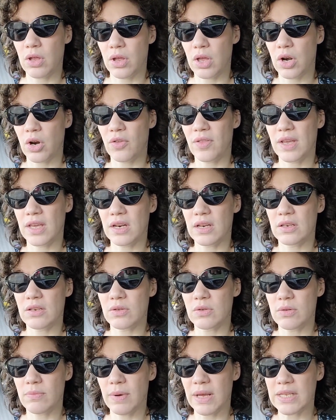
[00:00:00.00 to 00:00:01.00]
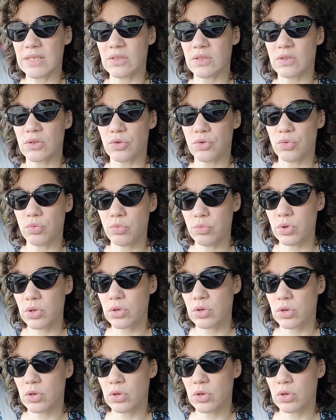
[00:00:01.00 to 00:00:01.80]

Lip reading: And are they going to do it by Zoom